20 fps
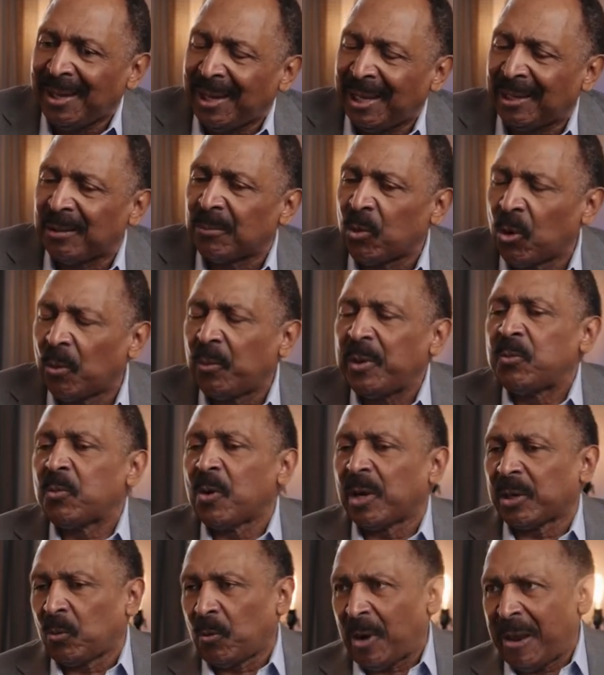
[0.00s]
And the more we
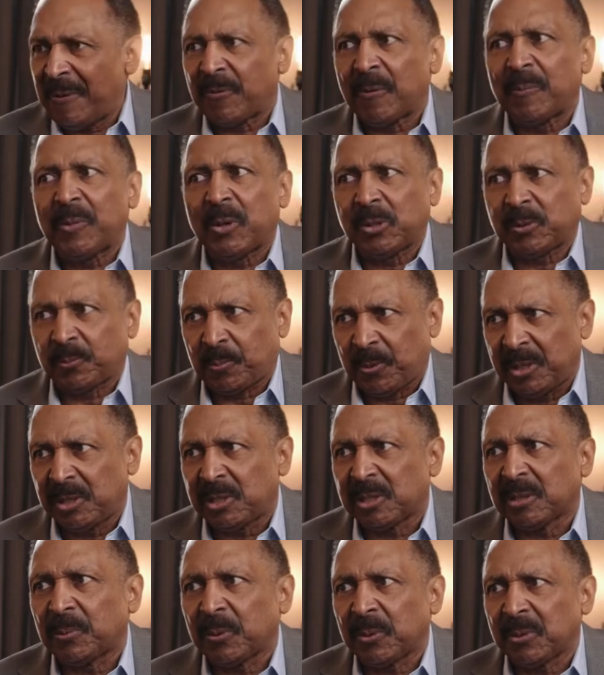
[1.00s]
run away from those
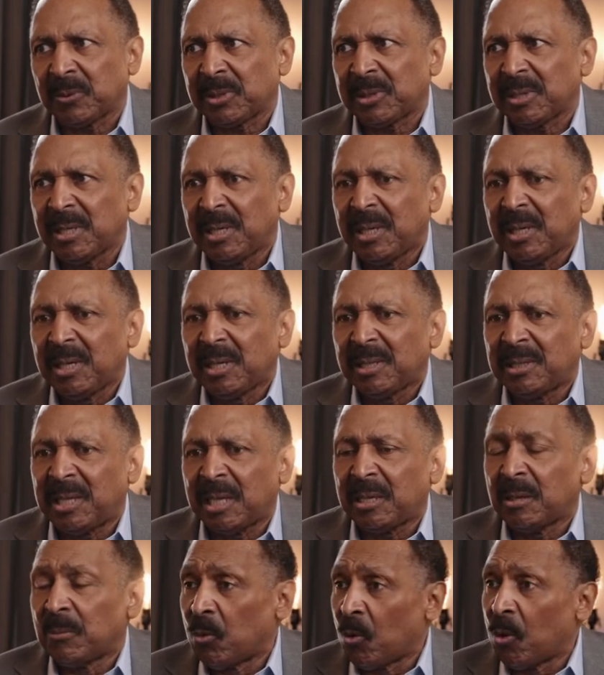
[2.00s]
principles,
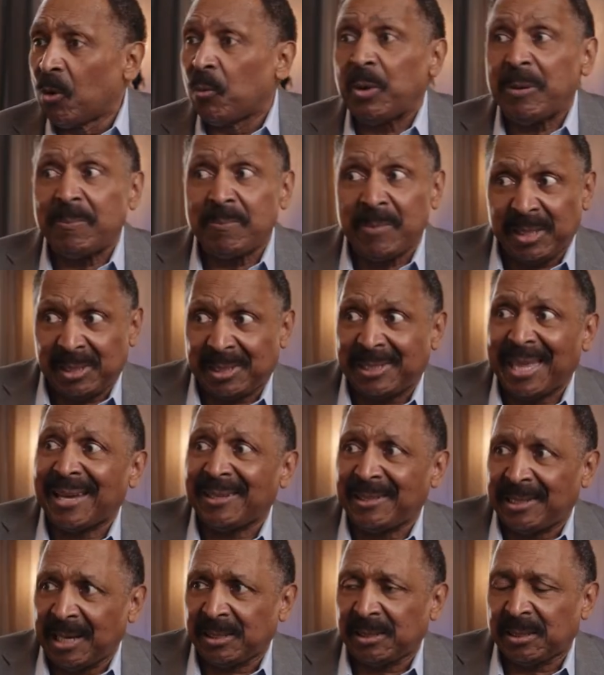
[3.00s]
then the more we miss
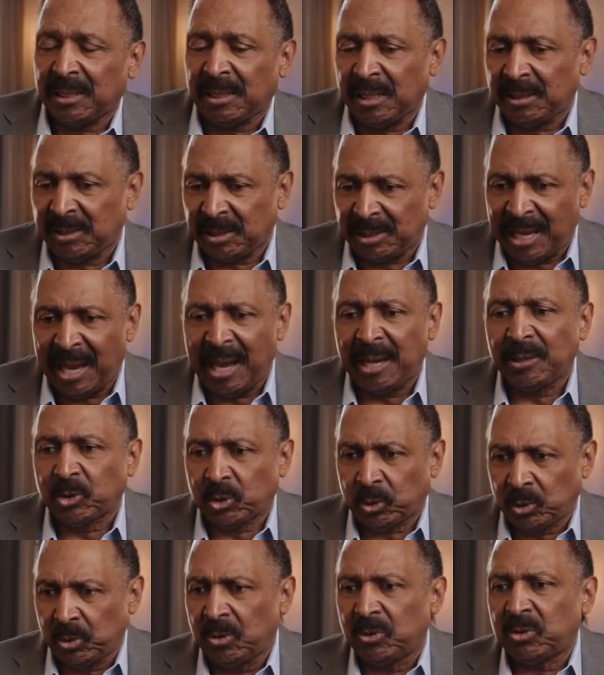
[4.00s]
that destiny. Staying
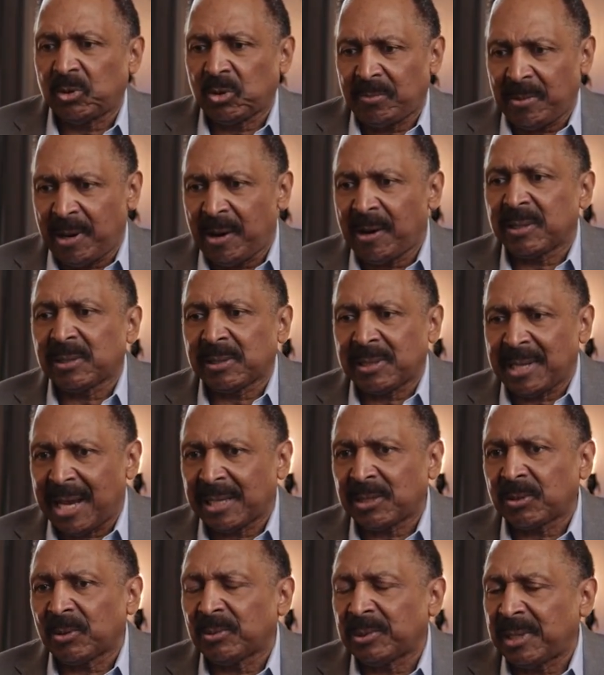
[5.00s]
true to America's
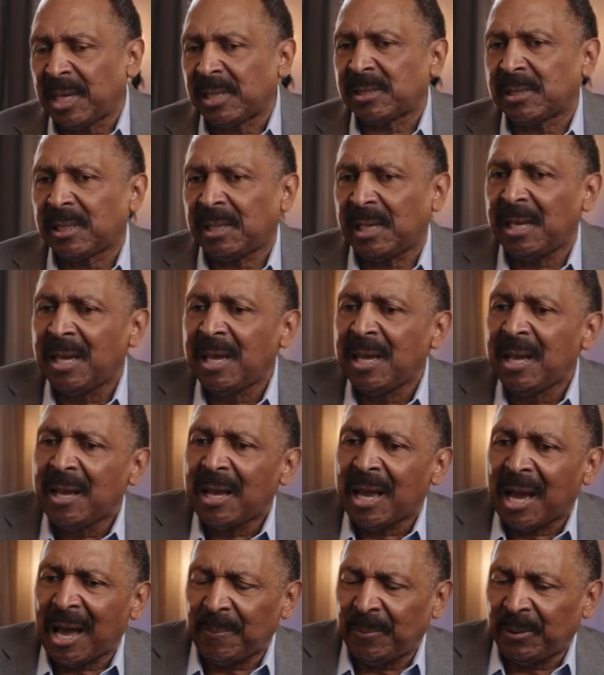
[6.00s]
national destiny,
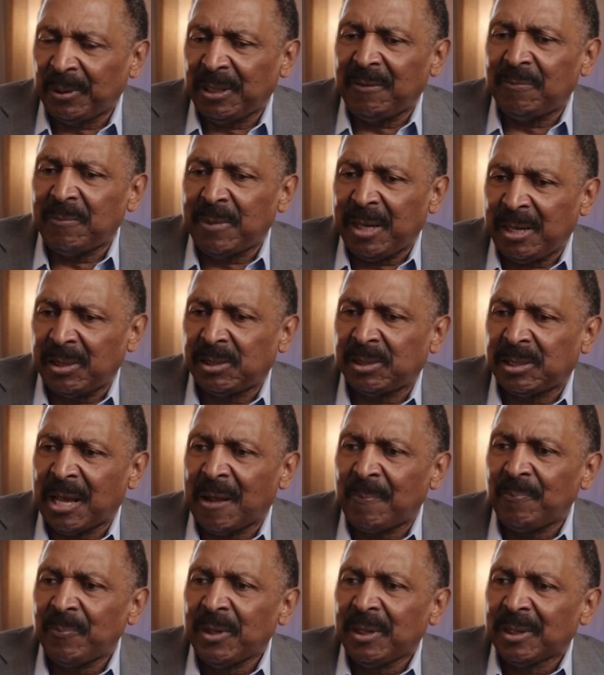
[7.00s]
I believe, means
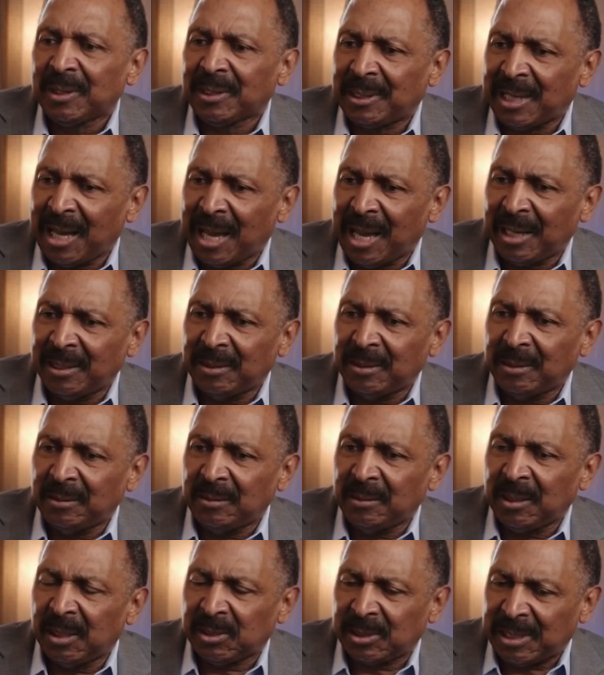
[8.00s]
that God
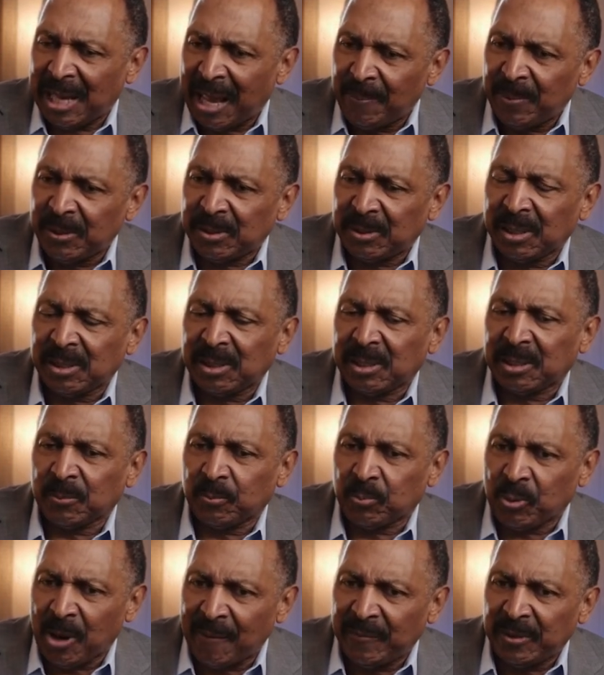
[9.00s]
established us as a
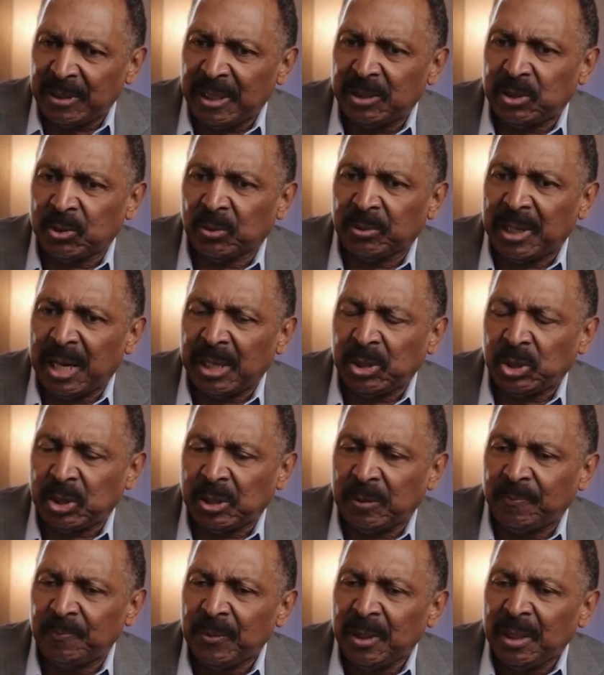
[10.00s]
providential
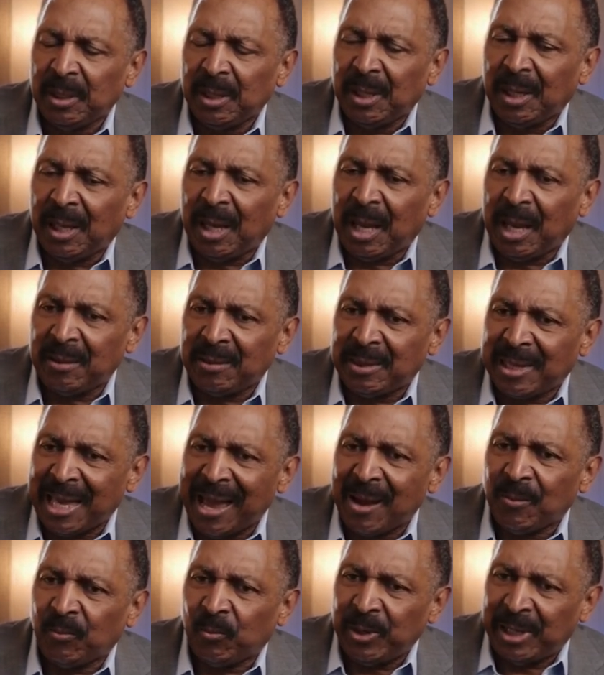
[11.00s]
nation, and
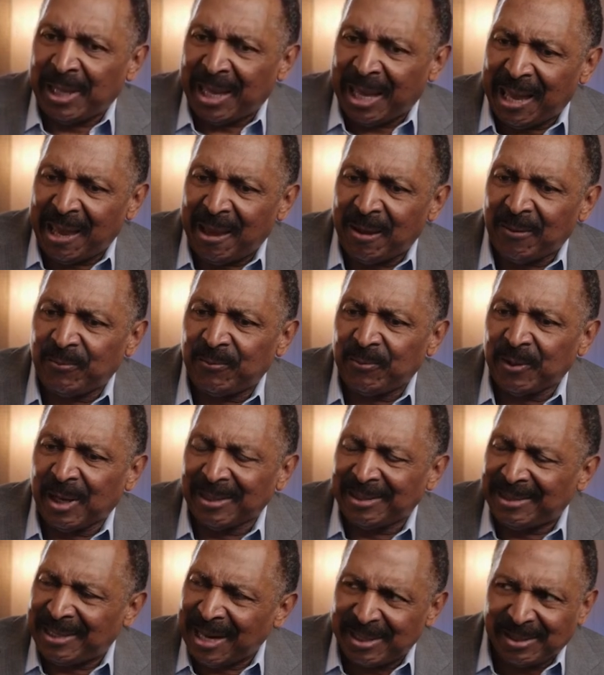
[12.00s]
that we have a
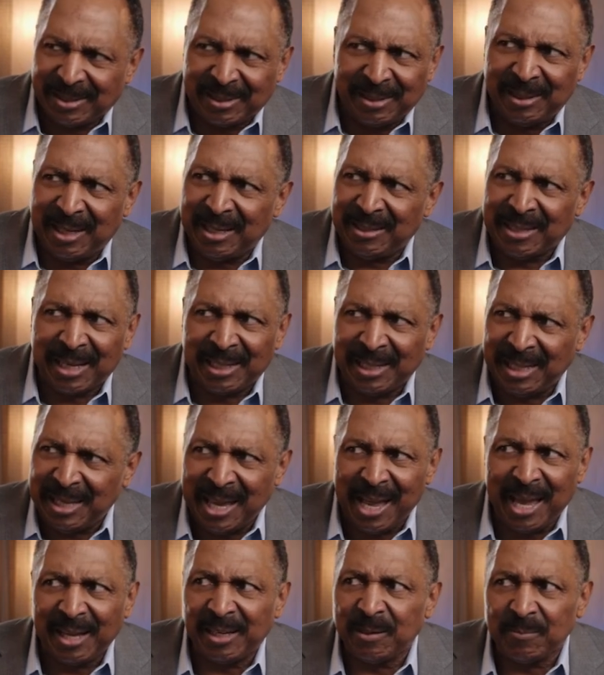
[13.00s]
destiny that
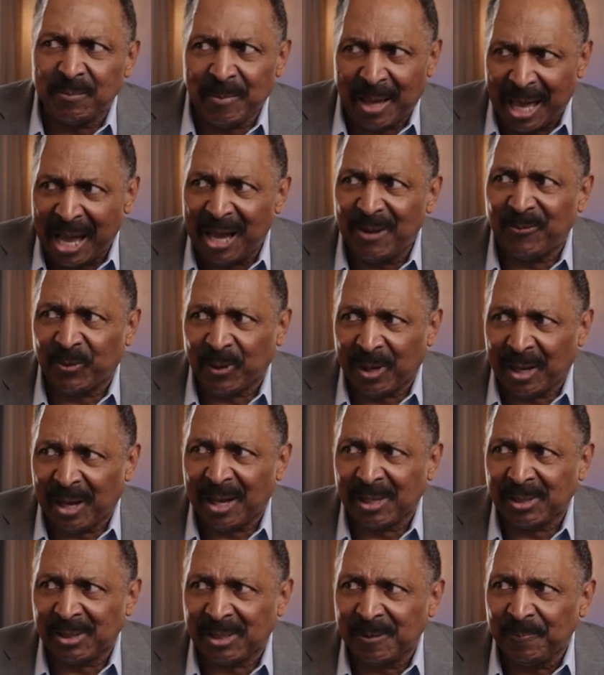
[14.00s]
he had in mind for
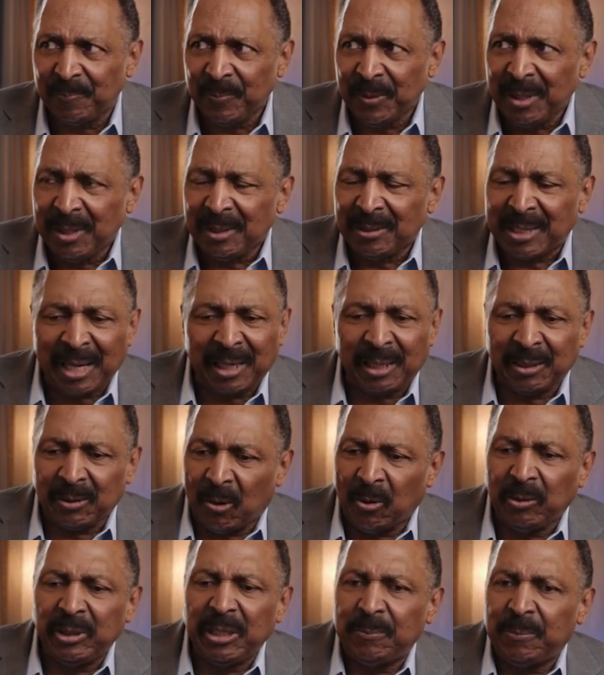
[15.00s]
us that can
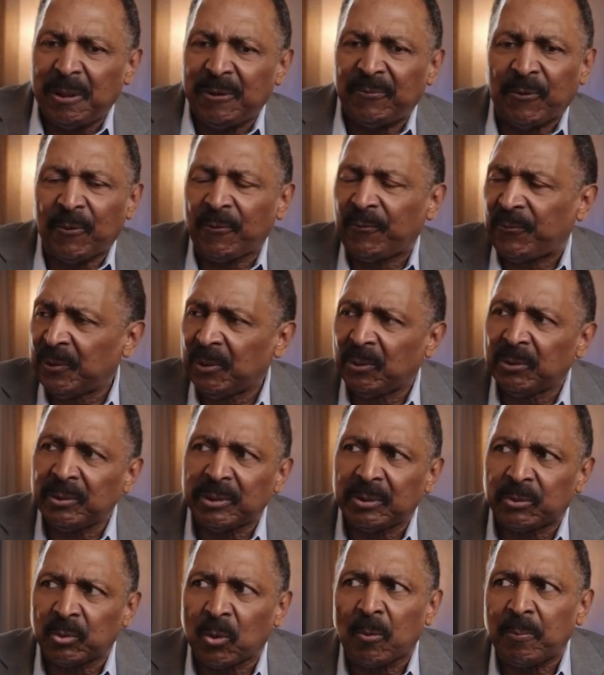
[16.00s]
only be
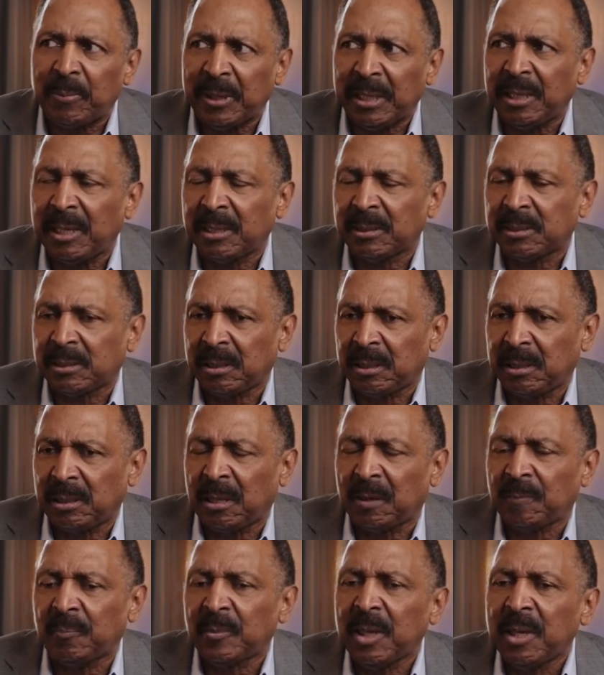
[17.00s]
fulfilled through obedience to
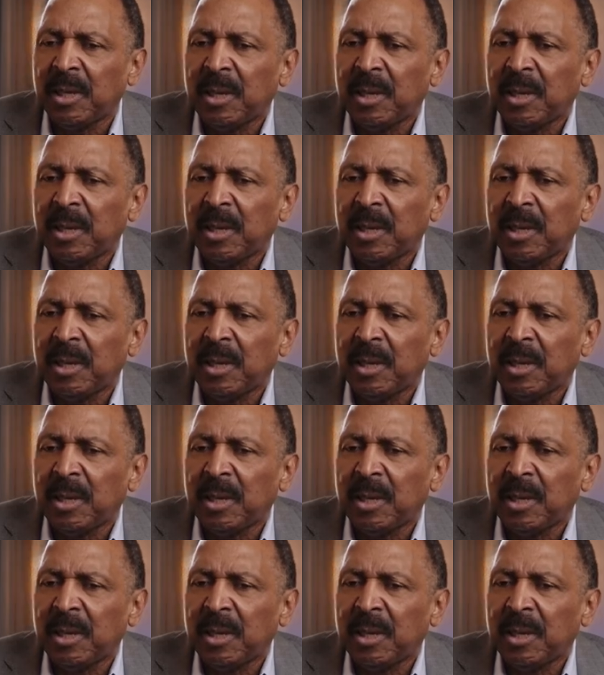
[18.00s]
him.